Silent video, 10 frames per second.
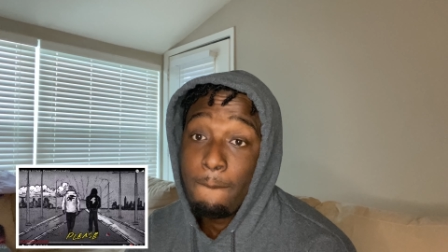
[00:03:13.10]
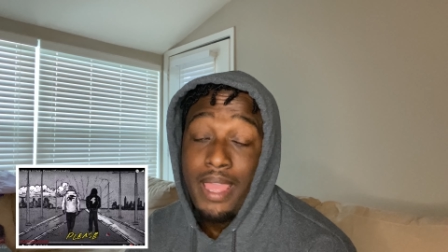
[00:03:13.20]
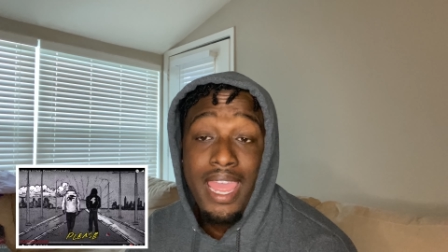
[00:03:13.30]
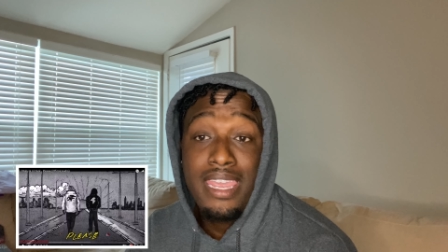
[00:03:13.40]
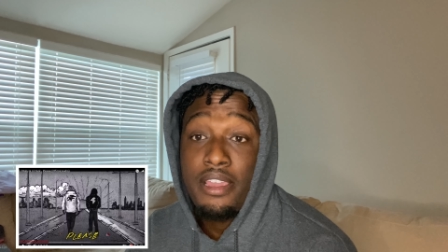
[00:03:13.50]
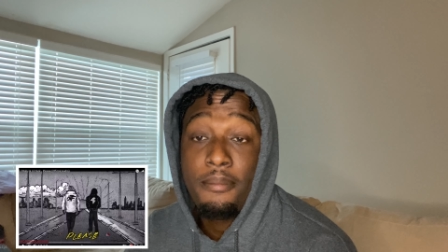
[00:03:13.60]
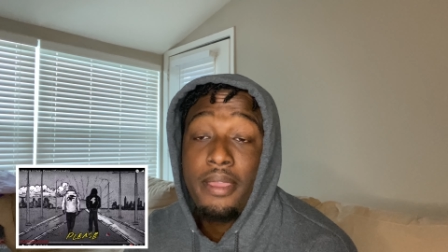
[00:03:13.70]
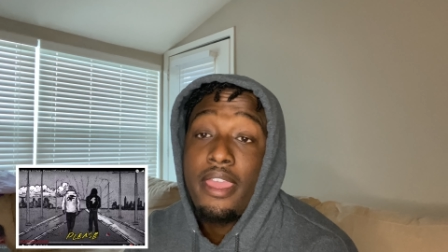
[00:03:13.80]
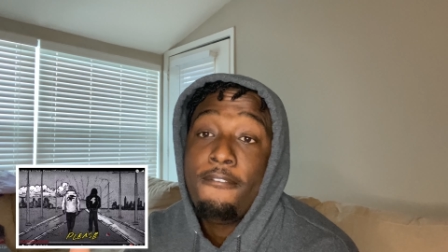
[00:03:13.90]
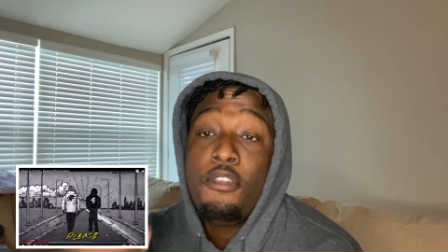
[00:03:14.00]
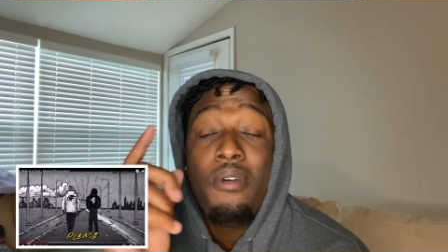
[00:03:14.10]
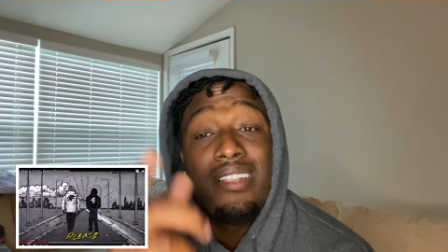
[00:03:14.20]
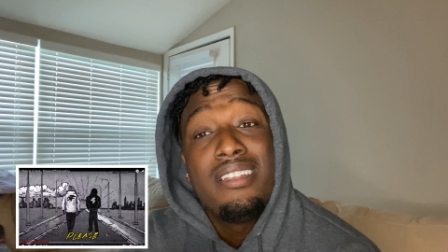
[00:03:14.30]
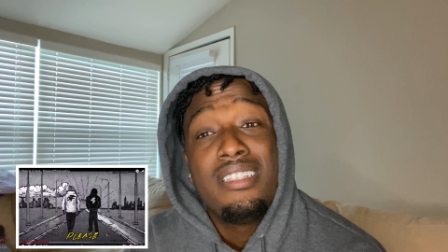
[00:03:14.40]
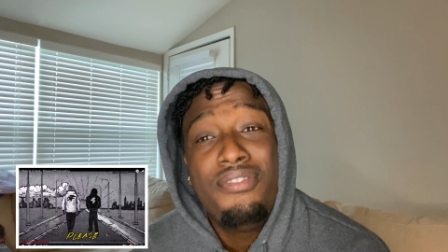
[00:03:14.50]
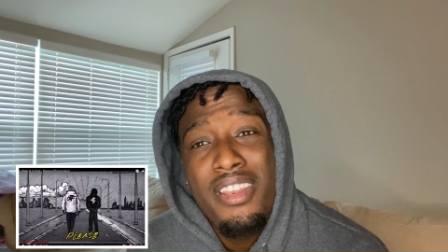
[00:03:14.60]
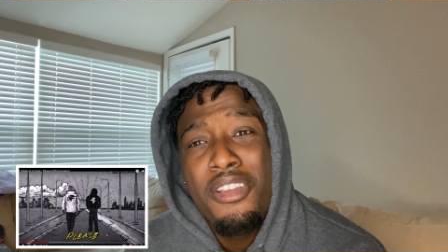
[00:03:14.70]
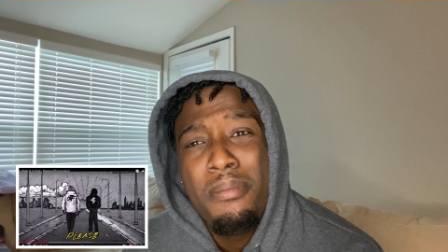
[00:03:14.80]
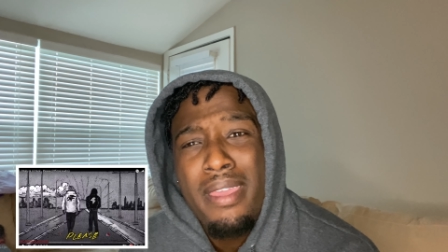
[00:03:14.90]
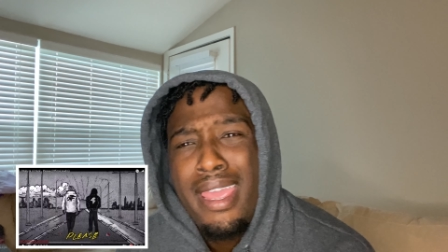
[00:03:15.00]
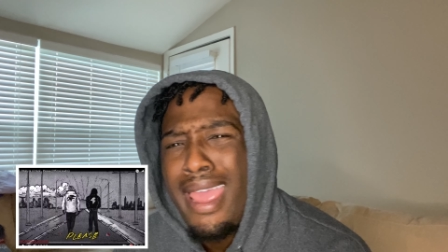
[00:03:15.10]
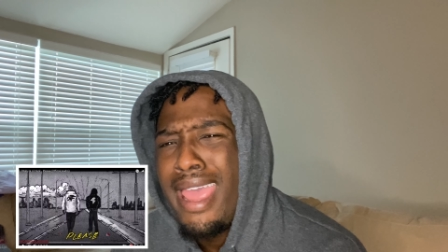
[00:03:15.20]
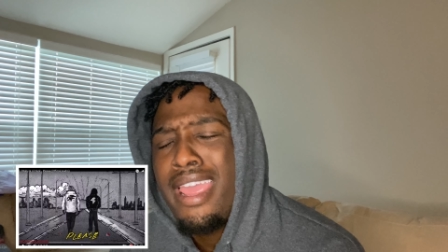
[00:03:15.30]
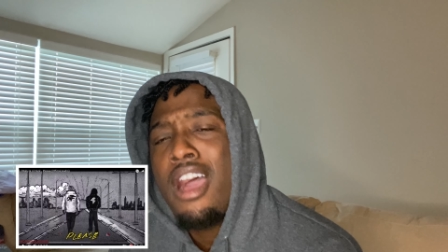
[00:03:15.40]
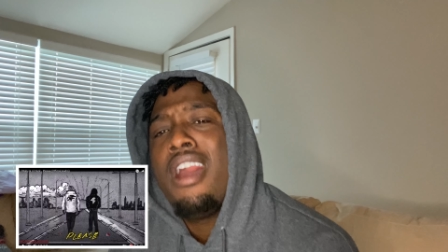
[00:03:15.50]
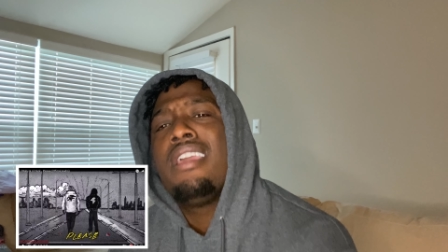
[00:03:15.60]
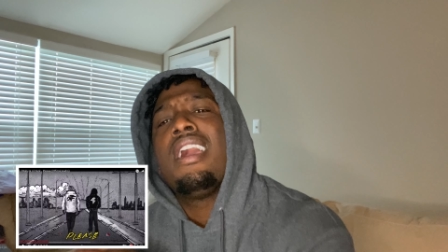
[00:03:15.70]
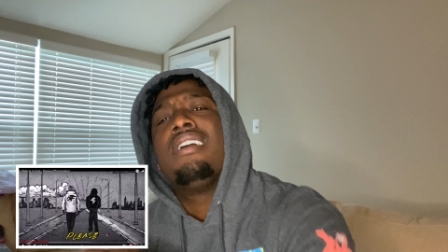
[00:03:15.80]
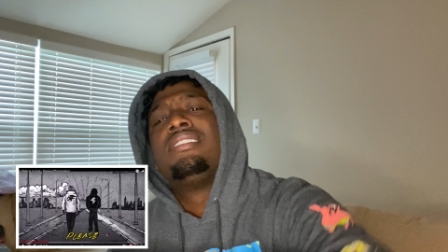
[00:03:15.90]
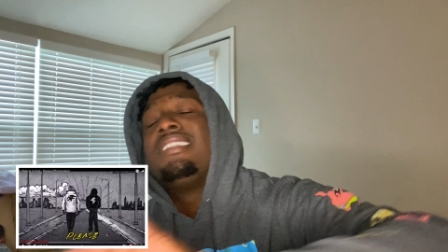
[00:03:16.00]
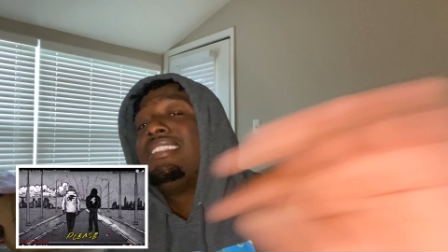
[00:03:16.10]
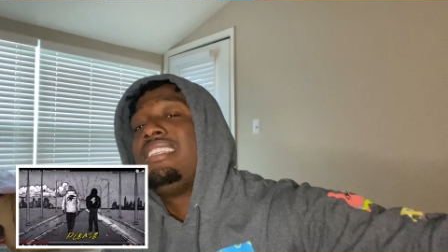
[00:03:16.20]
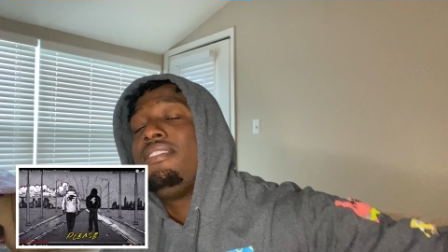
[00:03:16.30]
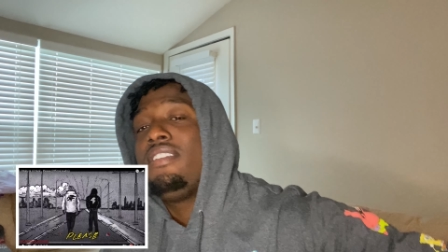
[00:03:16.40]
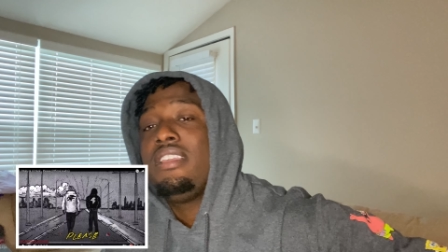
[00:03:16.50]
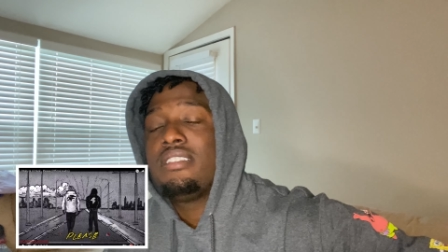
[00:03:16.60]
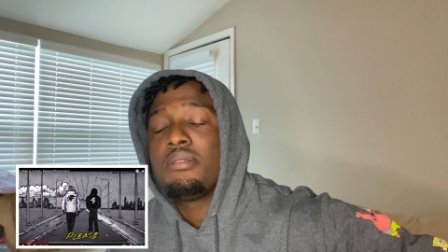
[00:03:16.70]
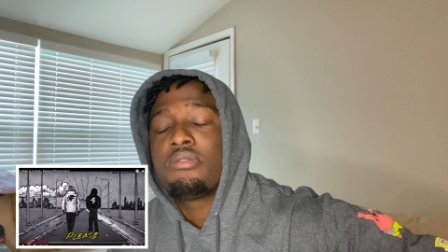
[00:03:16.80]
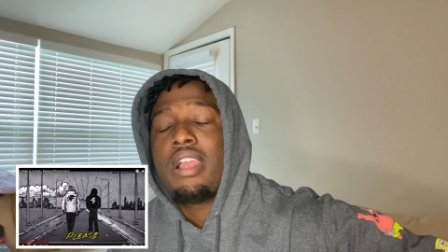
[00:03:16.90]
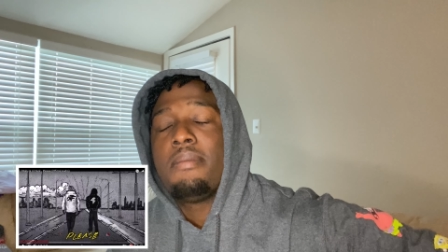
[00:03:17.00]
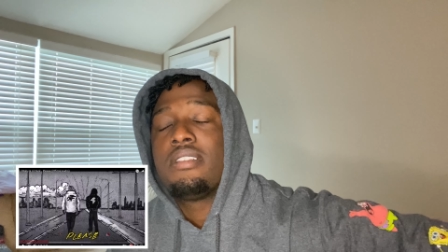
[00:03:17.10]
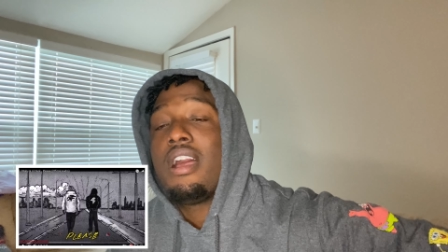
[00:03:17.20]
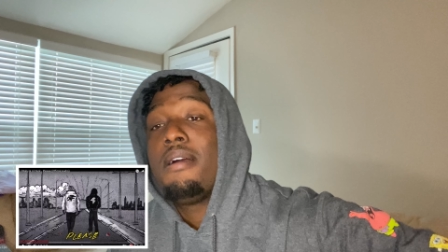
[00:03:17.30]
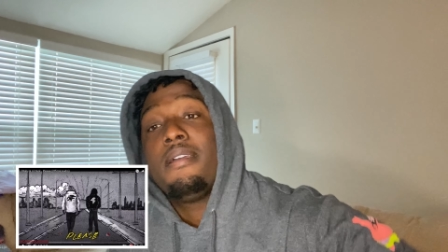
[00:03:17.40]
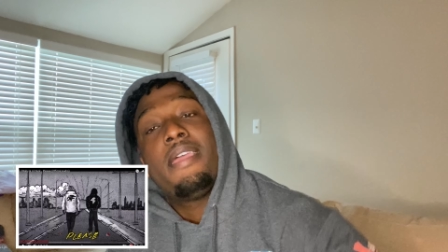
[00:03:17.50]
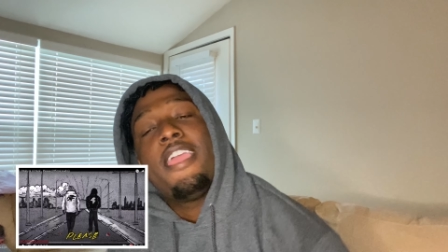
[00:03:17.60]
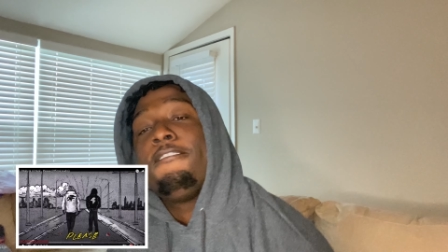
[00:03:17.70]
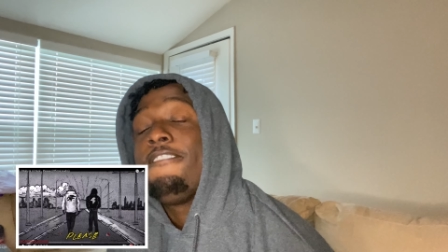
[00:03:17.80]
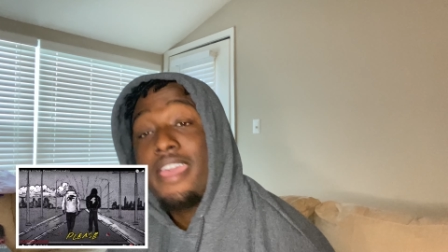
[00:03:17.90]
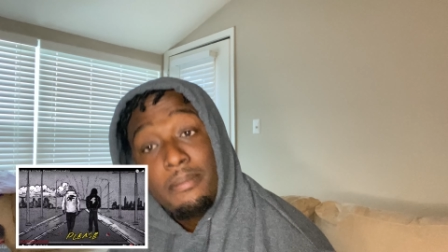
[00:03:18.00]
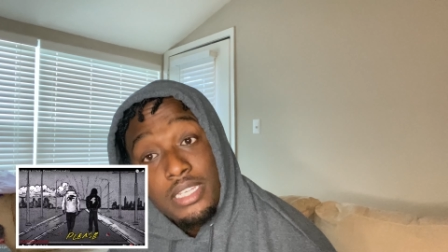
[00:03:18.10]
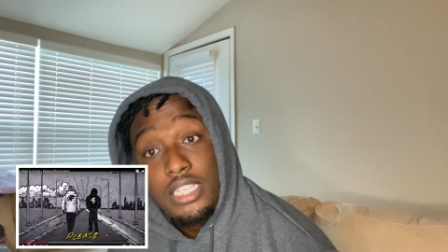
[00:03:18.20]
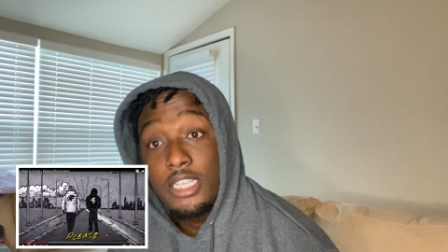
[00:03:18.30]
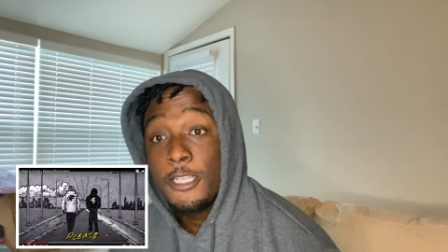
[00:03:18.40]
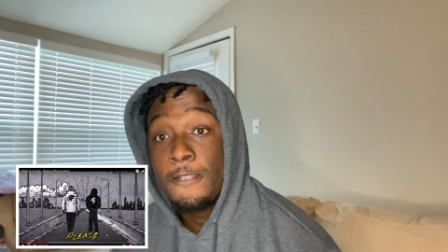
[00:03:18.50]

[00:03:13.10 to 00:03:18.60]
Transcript: Hey, young man, if you watching this video, man, hey, all y'all silly TV subscribers, all, hey, family.